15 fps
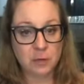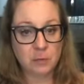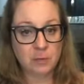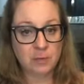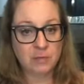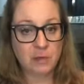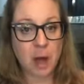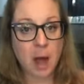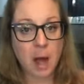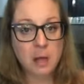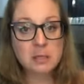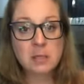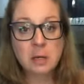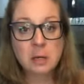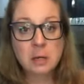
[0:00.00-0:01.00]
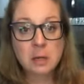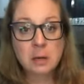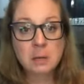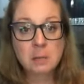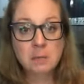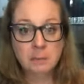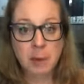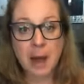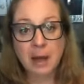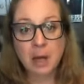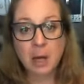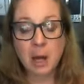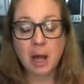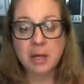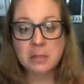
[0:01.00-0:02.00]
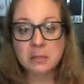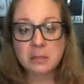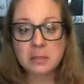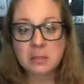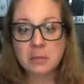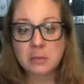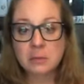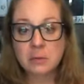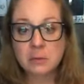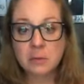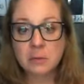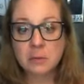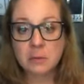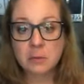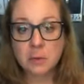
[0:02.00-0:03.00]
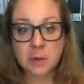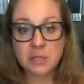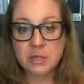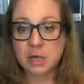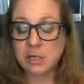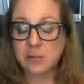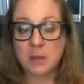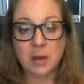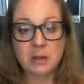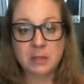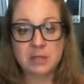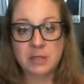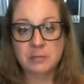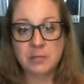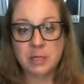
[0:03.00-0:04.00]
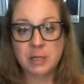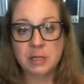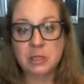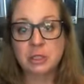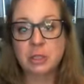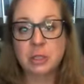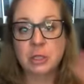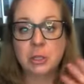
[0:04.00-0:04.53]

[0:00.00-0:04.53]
We've got pie crust. We already talked about deep dish.